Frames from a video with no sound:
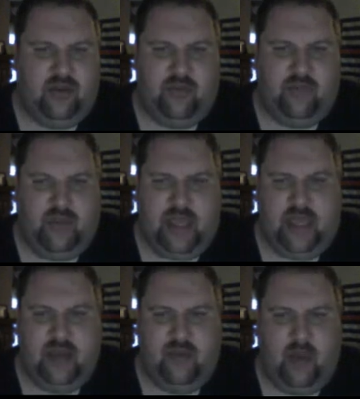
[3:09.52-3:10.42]
to
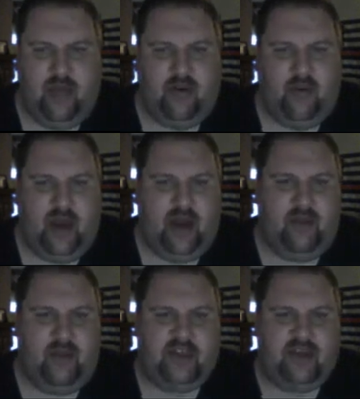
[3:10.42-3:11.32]
be weather
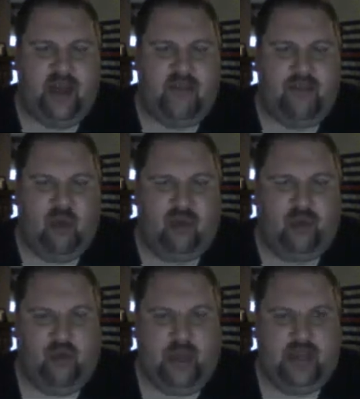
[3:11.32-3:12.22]
aware. Make sure you have
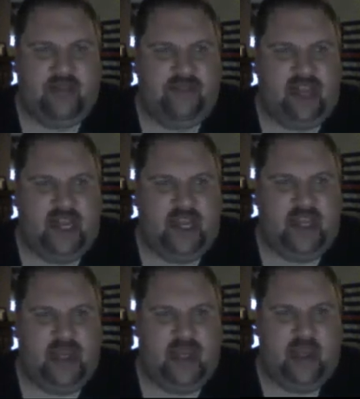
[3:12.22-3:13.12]
multiple ways of
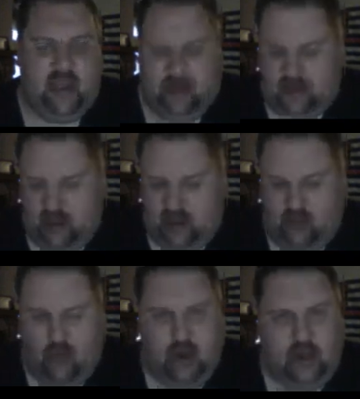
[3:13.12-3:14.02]
getting a
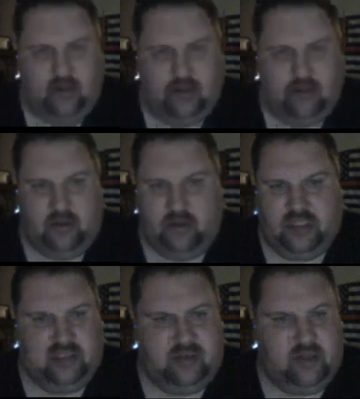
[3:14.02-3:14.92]
warning. Don't
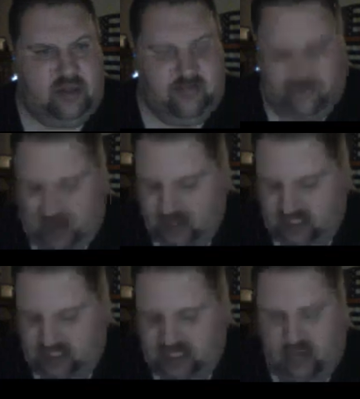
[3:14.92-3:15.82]
just, not
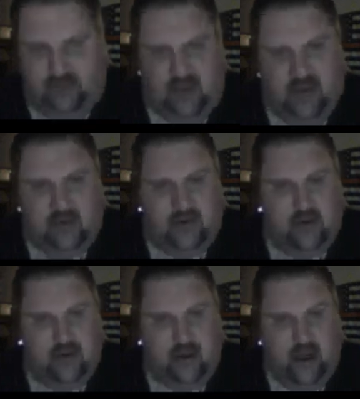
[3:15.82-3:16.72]
just your cell
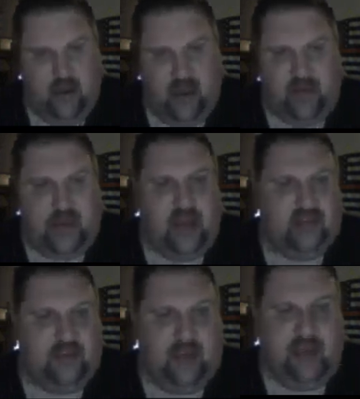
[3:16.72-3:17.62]
phone. A weather radio
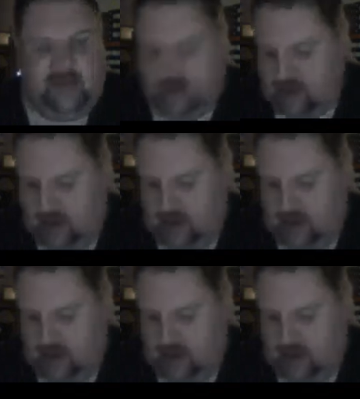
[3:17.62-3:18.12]
is the best.